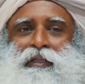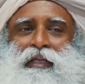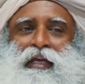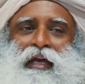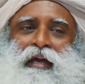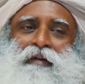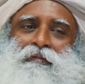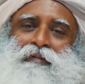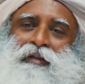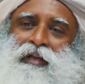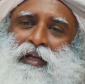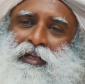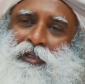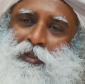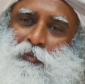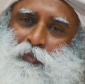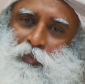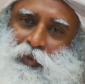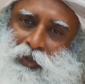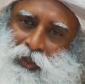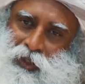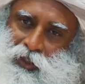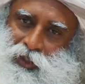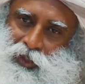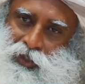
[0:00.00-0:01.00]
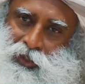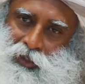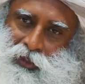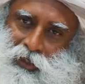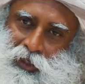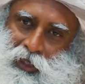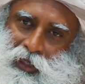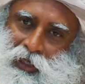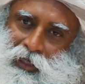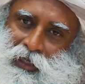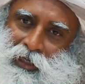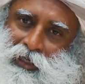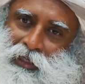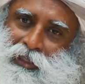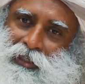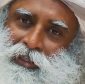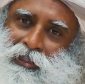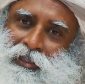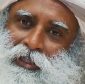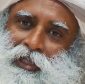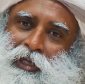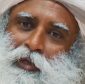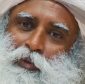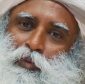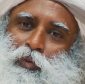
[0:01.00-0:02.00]
they have an aspiration, at
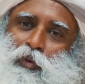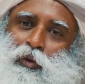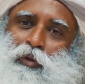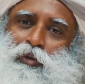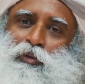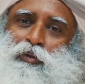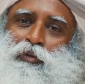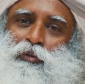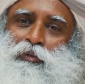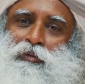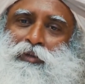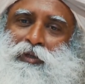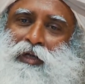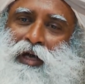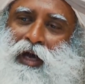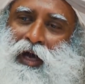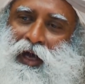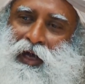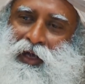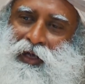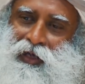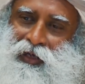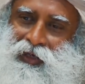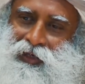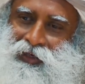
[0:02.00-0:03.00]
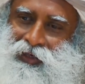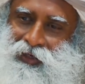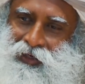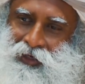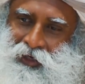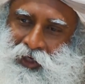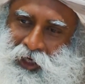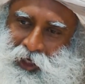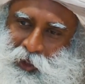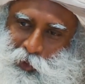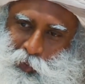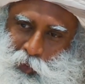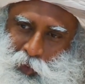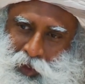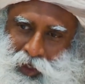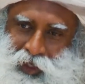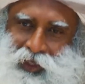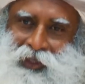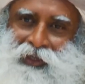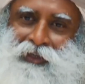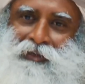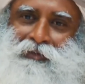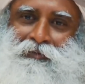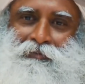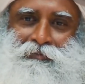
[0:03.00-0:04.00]
least they want to die in a great
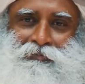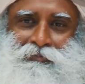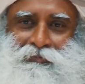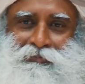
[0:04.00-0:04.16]
way.